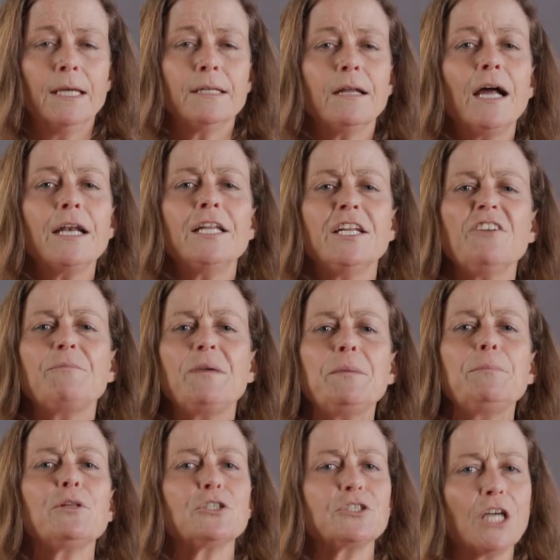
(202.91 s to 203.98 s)
Not enough
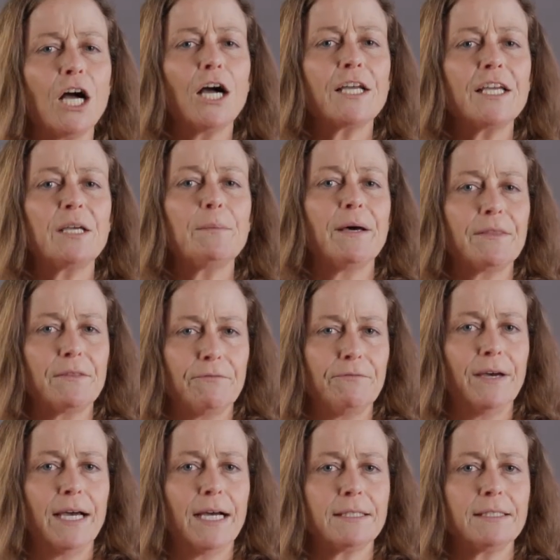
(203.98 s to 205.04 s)
people are talking about the
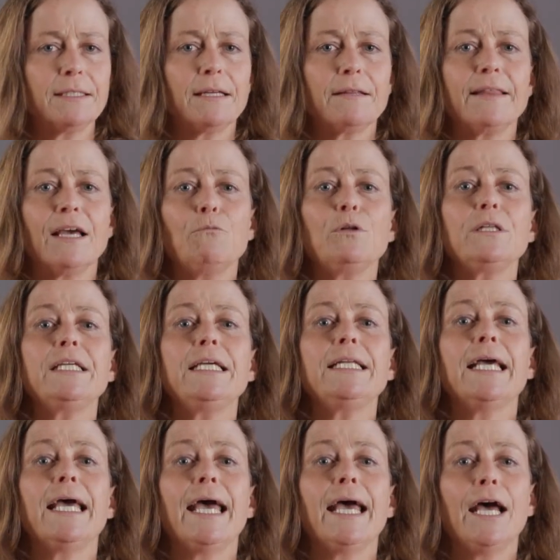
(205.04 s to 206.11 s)
fact that we'll need